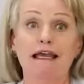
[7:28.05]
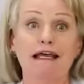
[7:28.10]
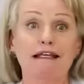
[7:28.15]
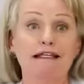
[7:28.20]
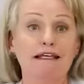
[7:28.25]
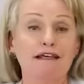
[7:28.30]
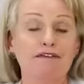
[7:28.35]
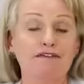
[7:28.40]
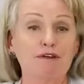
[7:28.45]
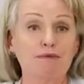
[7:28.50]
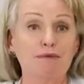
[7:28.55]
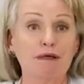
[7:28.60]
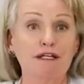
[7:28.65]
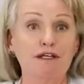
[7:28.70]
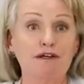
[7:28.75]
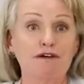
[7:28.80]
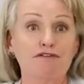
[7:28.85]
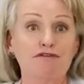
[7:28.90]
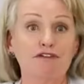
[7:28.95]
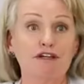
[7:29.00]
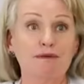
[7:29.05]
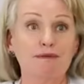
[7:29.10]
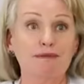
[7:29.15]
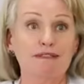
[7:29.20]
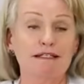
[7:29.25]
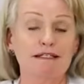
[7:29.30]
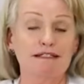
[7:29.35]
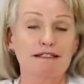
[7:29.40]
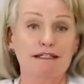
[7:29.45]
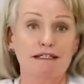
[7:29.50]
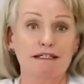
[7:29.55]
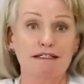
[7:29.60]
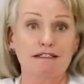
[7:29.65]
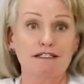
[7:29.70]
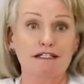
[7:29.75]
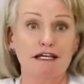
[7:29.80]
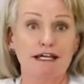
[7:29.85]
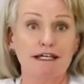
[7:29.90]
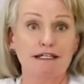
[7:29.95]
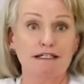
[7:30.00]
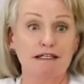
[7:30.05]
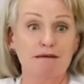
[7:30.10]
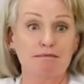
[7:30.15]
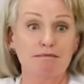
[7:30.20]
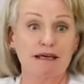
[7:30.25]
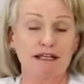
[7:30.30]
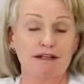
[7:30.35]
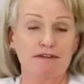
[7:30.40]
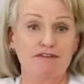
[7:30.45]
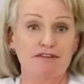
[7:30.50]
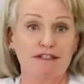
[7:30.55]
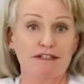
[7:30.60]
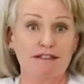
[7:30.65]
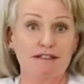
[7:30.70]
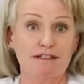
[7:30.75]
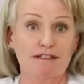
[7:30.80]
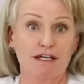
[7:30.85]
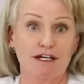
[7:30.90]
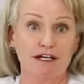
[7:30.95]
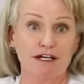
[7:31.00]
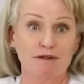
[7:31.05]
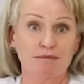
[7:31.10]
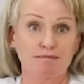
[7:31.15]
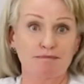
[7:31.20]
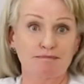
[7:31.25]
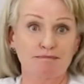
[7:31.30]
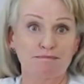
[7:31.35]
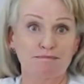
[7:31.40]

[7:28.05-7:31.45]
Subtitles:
and giving radio frequency skin tightening benefits there.